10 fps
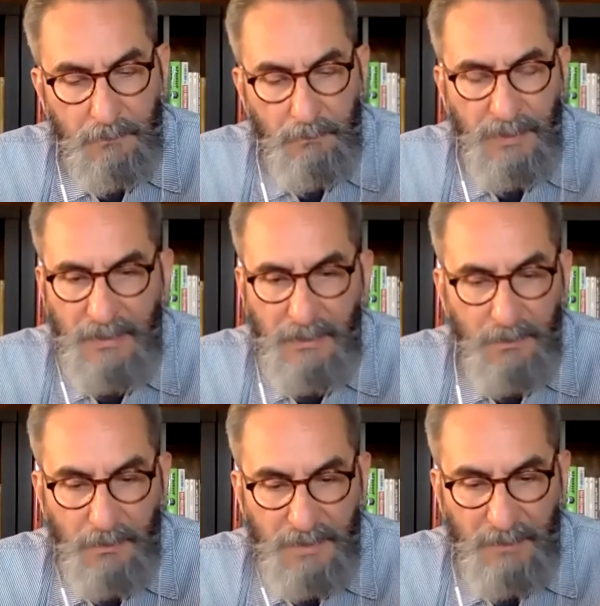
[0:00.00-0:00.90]
But I didn't
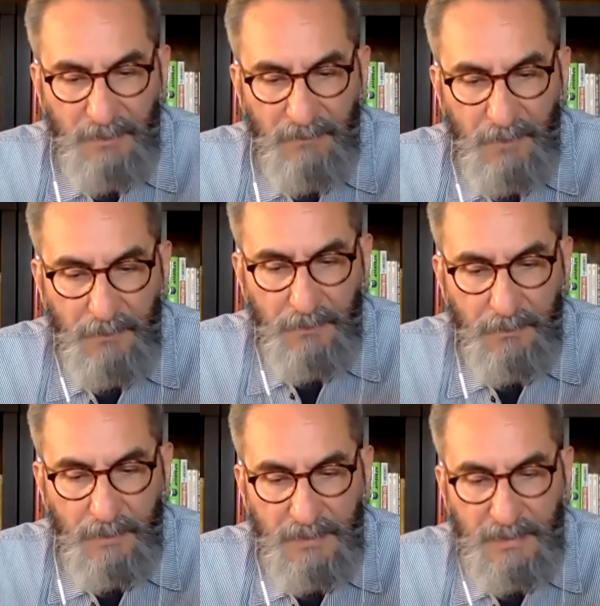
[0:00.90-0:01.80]
go see my father
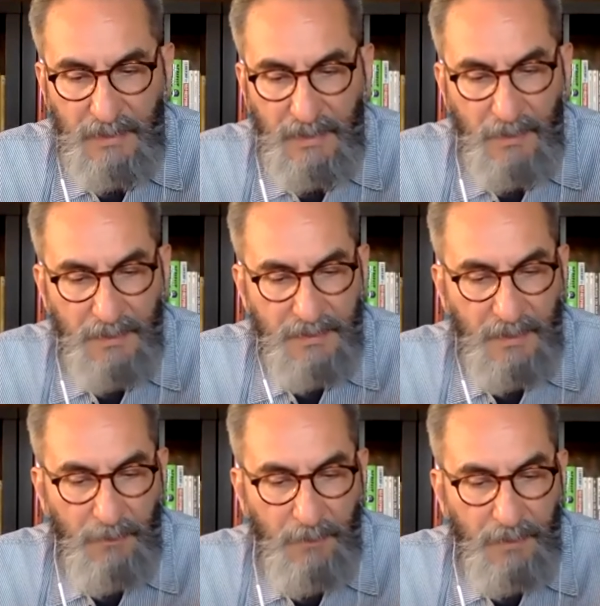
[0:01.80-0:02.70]
as he lay on his
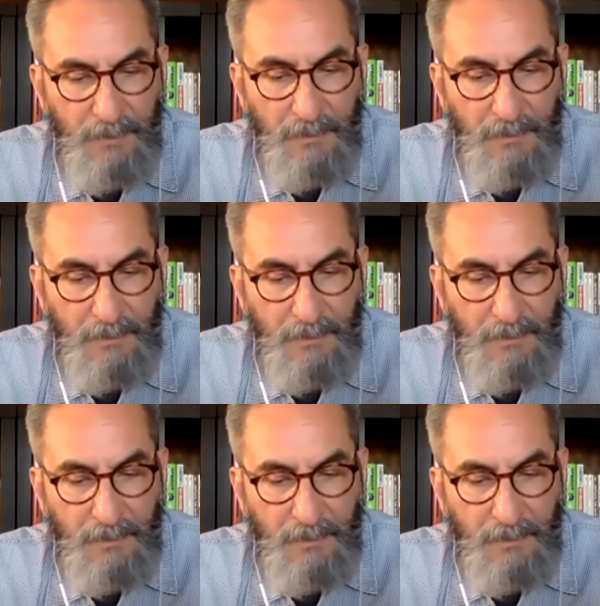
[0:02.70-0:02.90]
deathbed.